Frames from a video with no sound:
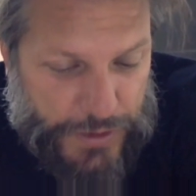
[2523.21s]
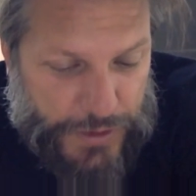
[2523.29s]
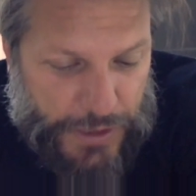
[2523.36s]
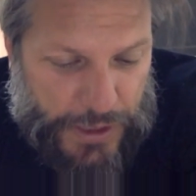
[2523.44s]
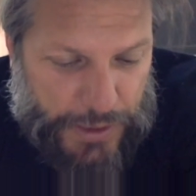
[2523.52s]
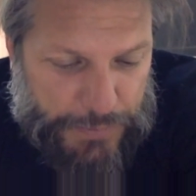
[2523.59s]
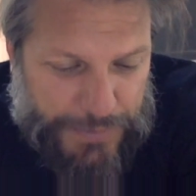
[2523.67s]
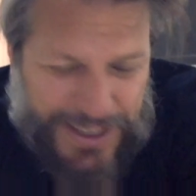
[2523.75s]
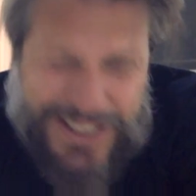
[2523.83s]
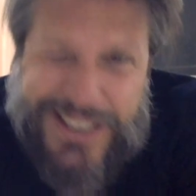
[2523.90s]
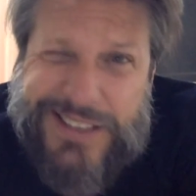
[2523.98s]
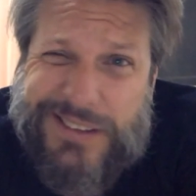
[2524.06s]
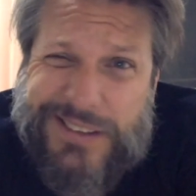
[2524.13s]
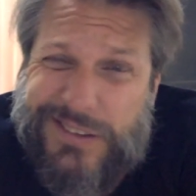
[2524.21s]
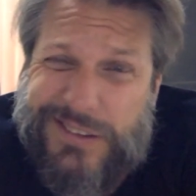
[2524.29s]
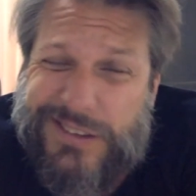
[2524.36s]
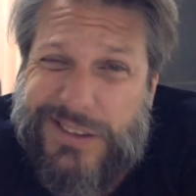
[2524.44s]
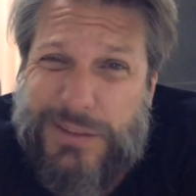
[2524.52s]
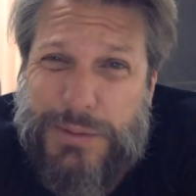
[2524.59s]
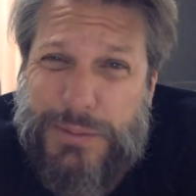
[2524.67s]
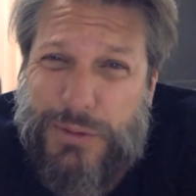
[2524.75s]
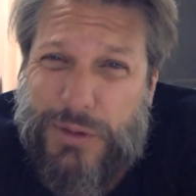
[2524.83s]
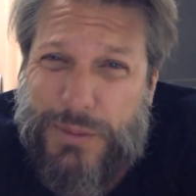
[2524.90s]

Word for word: Um, I need to learn a little bit more